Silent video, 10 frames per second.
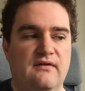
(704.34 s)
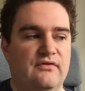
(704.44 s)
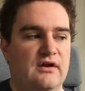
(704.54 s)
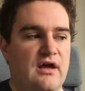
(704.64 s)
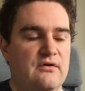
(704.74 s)

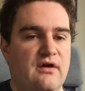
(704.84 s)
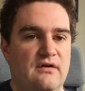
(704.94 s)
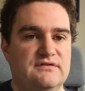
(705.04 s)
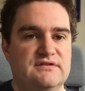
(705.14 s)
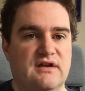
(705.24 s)
the
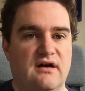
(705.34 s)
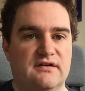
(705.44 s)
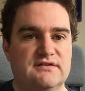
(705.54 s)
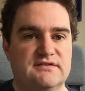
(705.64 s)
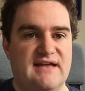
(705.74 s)
loco
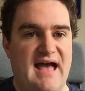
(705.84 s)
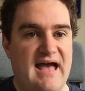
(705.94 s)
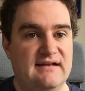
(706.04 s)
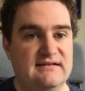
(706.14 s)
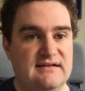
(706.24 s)
starts to
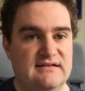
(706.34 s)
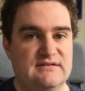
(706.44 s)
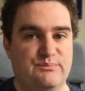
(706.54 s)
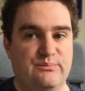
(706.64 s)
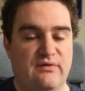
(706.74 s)
end
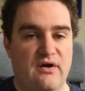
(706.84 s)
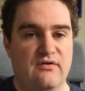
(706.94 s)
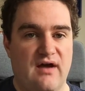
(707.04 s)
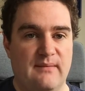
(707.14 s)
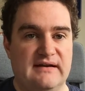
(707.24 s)
its
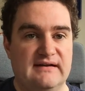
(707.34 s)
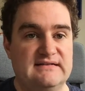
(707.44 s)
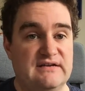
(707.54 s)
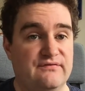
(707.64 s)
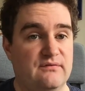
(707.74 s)
program in a
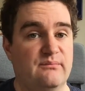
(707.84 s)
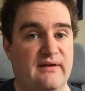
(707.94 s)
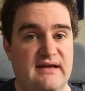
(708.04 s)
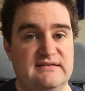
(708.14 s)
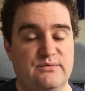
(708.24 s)
different
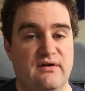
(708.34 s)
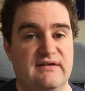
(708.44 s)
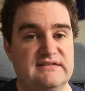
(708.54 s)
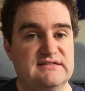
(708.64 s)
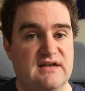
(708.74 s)
place where
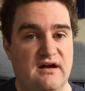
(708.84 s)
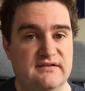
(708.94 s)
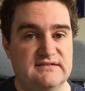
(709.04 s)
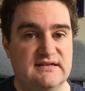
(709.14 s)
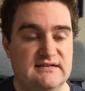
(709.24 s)
it
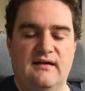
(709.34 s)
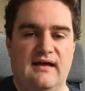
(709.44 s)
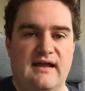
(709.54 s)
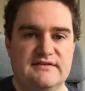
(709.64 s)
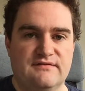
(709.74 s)
started,
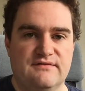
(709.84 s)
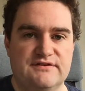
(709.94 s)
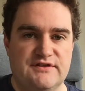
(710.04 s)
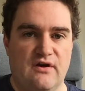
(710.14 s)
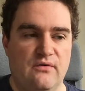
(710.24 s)
and as a
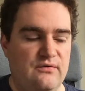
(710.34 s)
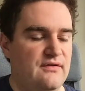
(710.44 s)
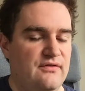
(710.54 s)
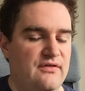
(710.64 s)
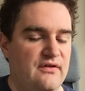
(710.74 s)
result
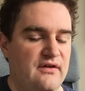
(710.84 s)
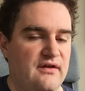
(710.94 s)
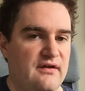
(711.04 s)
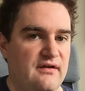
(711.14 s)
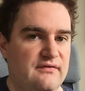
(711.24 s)

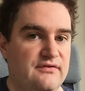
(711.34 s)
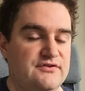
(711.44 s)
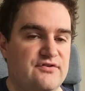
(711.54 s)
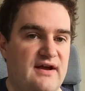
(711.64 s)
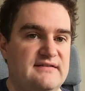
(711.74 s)
the
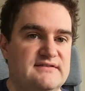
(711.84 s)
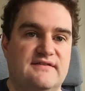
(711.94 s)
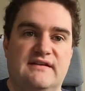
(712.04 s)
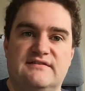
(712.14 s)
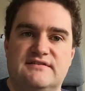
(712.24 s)
trains
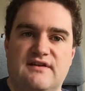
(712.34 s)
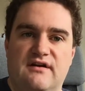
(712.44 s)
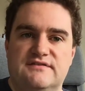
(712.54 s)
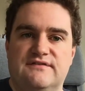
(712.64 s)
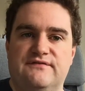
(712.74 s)
then
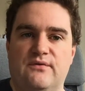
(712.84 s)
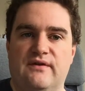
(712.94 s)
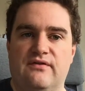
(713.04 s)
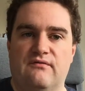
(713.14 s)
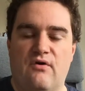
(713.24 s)
start to fall
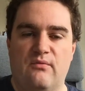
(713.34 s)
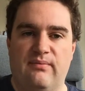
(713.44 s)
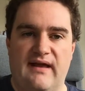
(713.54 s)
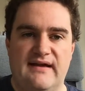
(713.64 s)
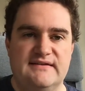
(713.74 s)
in the wrong
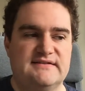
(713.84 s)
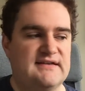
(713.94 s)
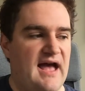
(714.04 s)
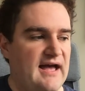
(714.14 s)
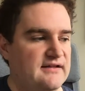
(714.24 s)
place,
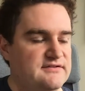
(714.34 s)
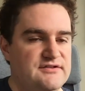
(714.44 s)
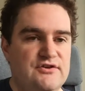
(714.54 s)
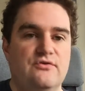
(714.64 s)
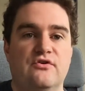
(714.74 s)

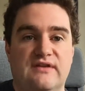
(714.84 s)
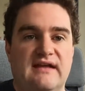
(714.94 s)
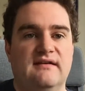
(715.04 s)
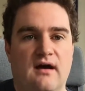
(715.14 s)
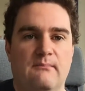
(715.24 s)
and you could
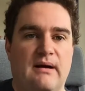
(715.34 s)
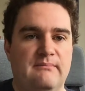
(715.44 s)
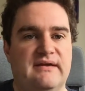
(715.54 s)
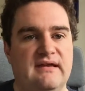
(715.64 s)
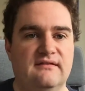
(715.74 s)
end up
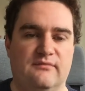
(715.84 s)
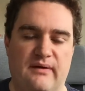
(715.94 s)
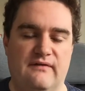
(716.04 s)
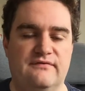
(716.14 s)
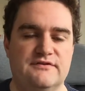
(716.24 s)
bumping into
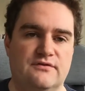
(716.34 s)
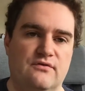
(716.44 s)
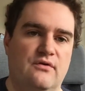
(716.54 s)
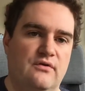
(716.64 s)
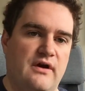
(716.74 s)
buffers
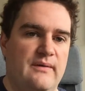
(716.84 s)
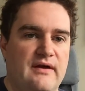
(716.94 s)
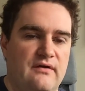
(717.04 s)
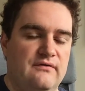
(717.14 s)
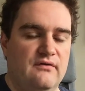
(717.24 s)
or
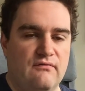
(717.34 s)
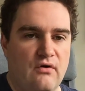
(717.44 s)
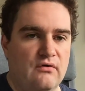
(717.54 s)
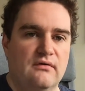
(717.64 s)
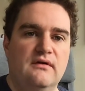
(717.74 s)
going over the
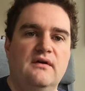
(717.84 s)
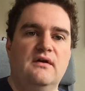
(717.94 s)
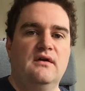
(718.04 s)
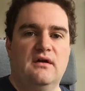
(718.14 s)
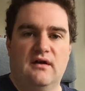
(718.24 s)
wrong
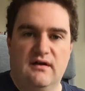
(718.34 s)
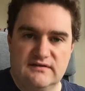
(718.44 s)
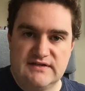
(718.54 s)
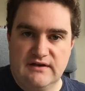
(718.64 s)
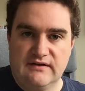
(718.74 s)

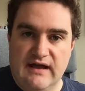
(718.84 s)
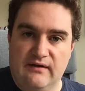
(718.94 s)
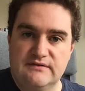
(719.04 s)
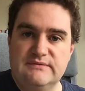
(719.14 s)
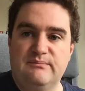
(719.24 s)
turnout.
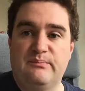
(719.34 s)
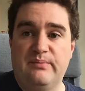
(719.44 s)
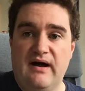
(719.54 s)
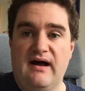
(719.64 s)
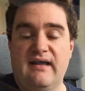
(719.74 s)

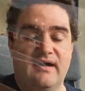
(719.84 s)
But